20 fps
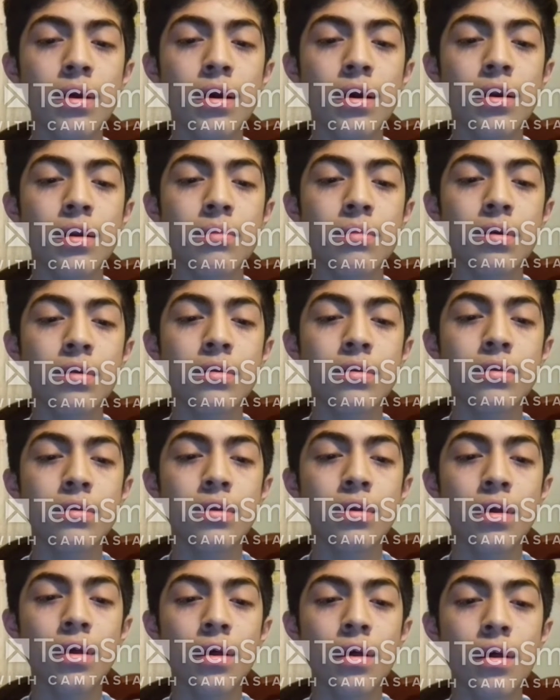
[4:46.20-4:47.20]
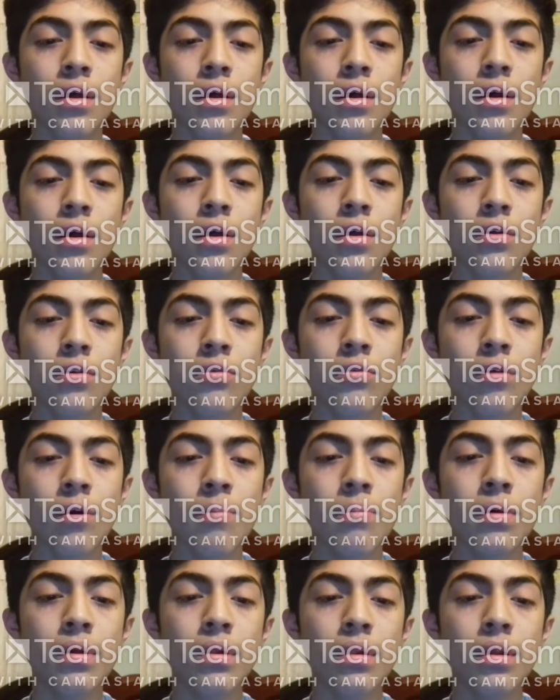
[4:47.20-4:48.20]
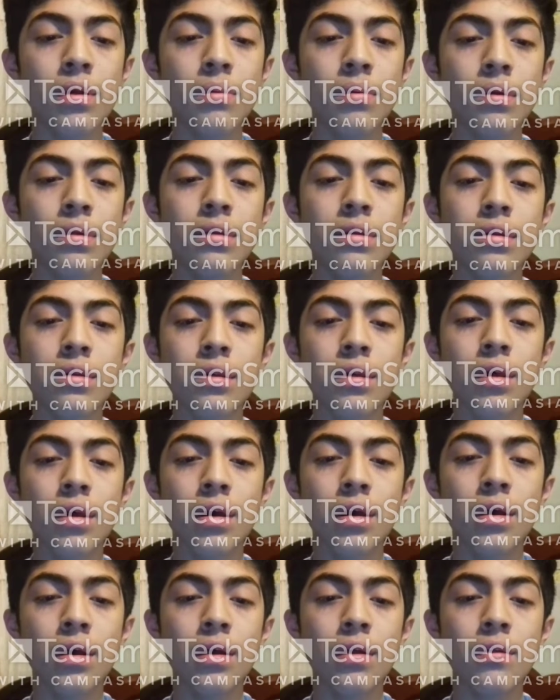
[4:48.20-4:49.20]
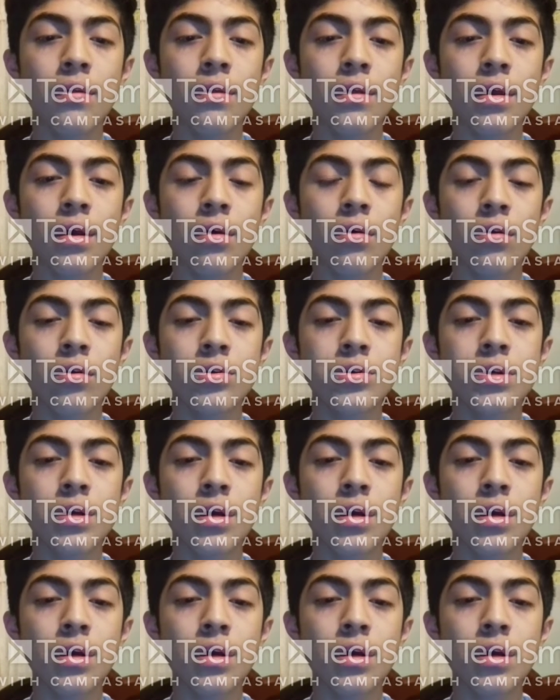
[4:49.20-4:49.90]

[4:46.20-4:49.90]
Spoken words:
Trophic levels and ecological pyramids.